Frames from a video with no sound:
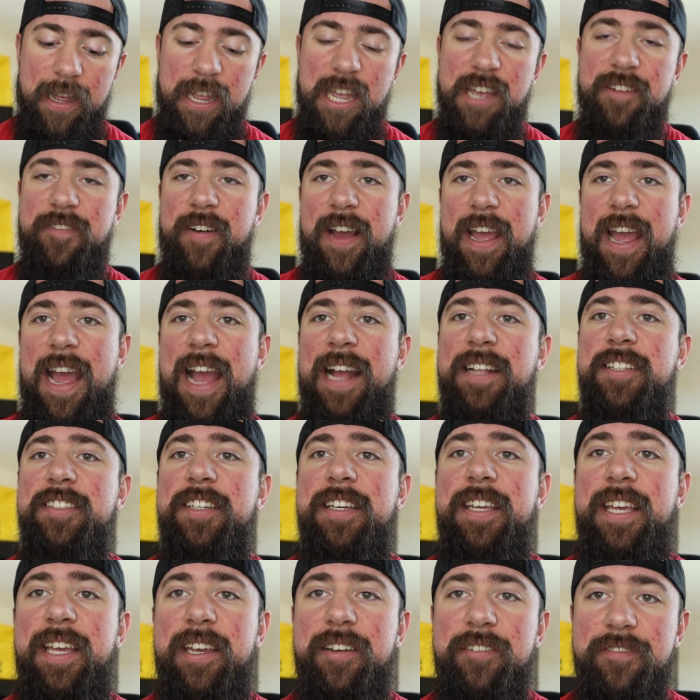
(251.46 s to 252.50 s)
If I had
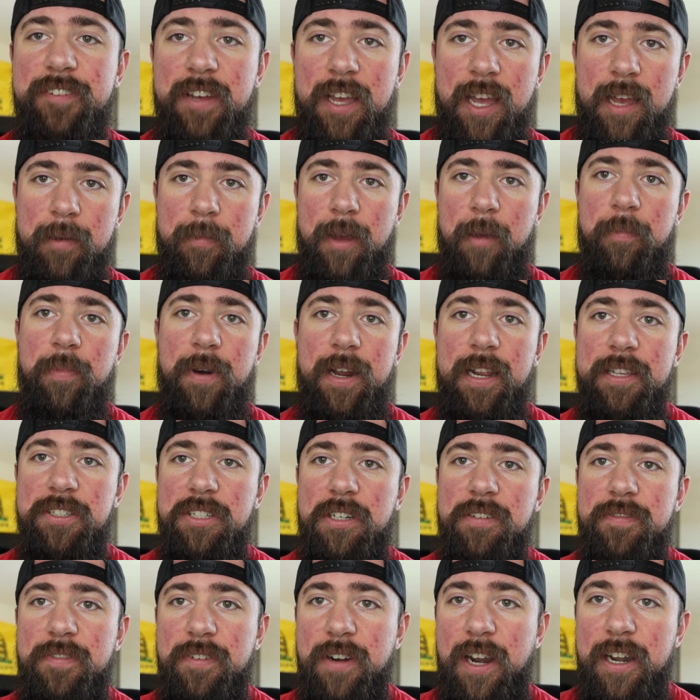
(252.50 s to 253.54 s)
to give my buddies
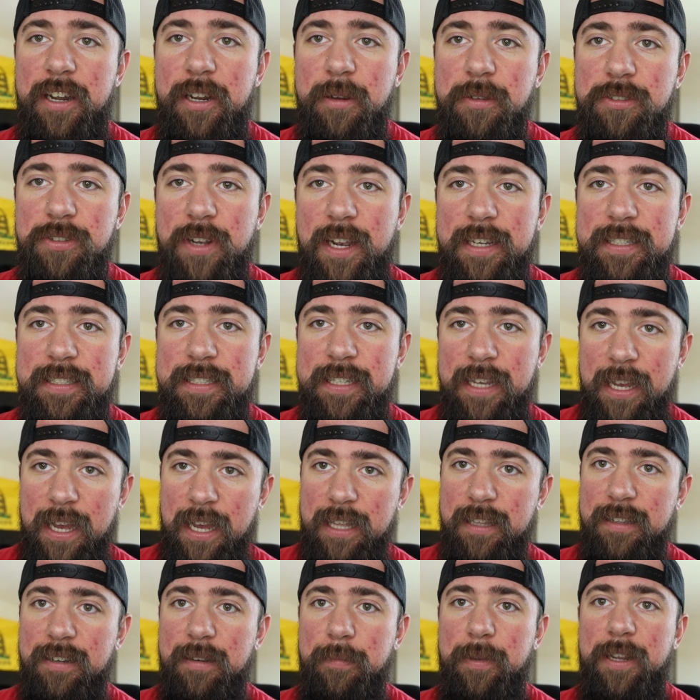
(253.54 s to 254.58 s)
over at Nutrex
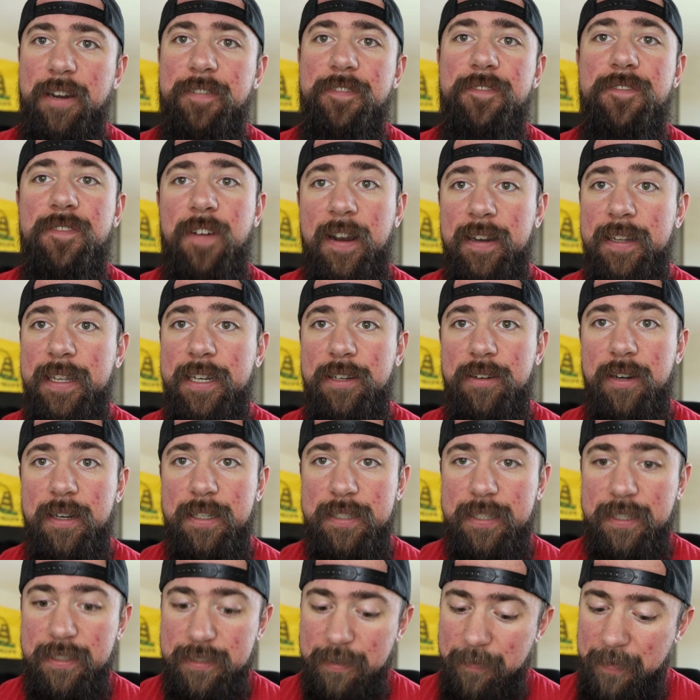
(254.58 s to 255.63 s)
a little bit of friendly
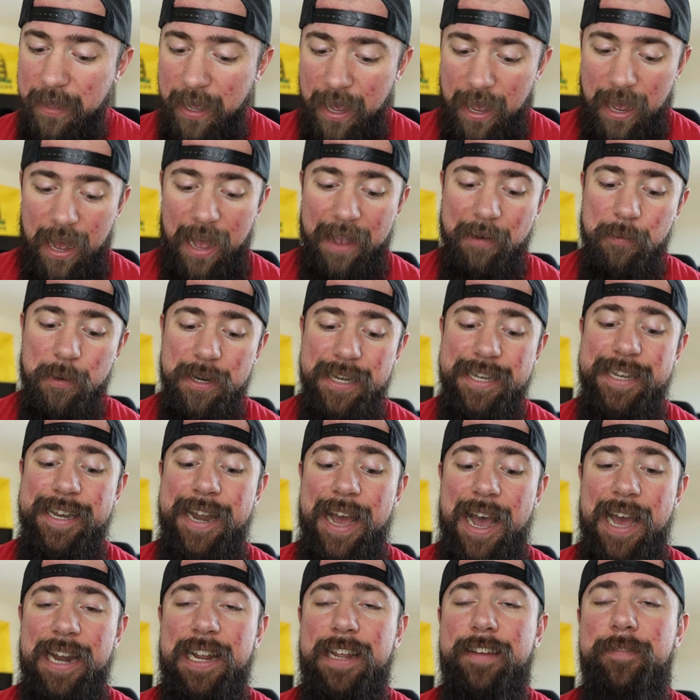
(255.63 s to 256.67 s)
criticism, I would
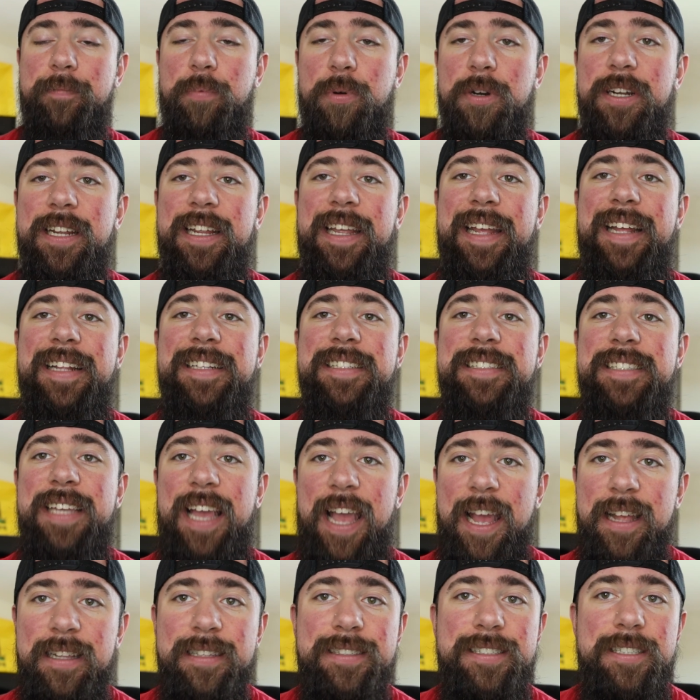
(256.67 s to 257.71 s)
not have put
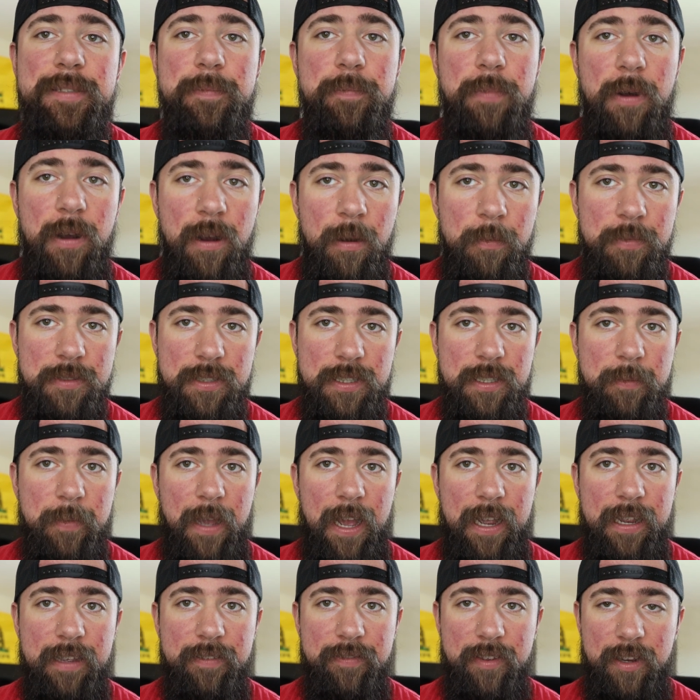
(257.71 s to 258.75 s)
intense pumps on the
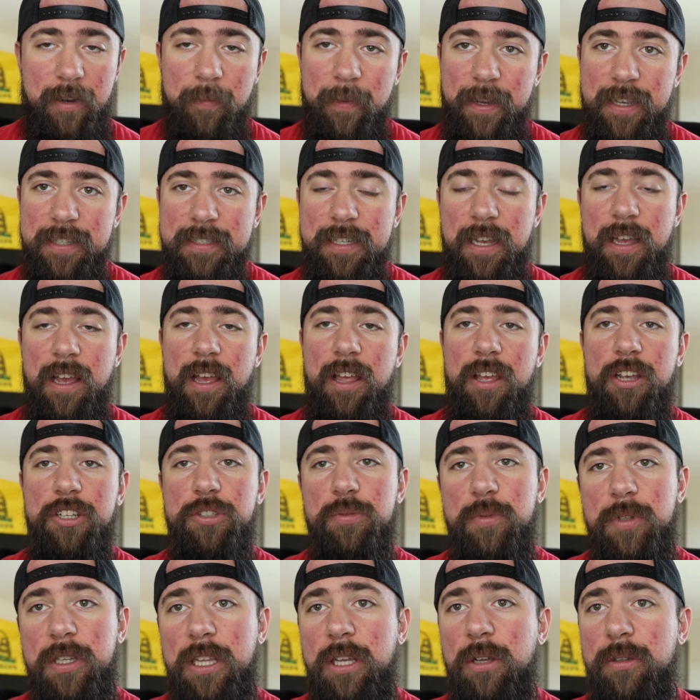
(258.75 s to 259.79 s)
back of here, because there's
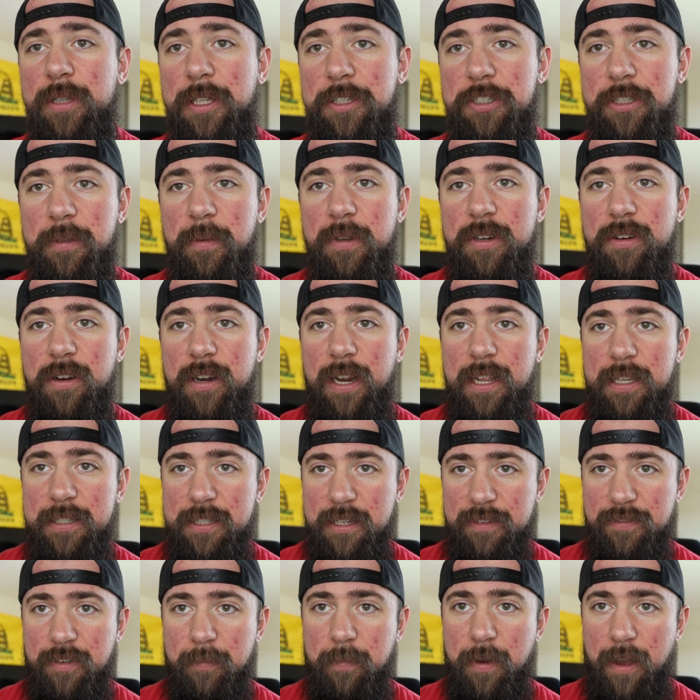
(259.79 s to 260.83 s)
really only two ingredients
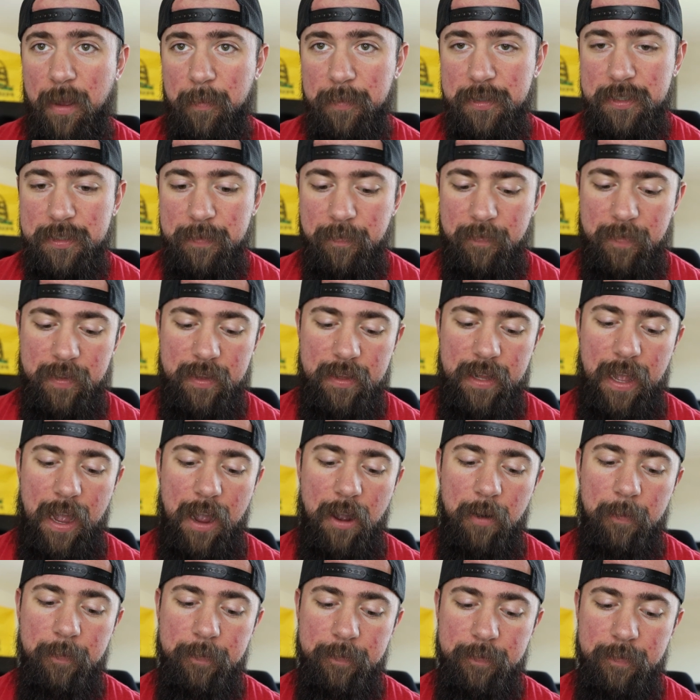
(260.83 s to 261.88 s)
here for pumps.
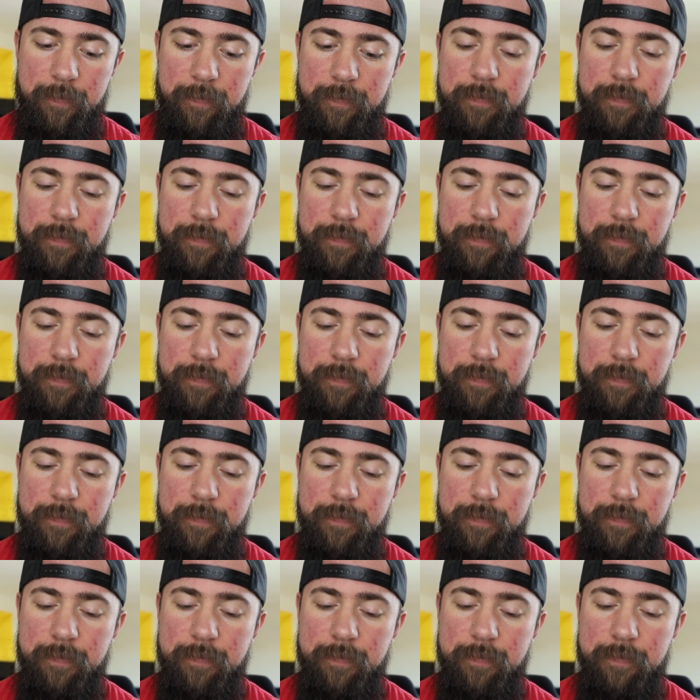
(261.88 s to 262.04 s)
Now,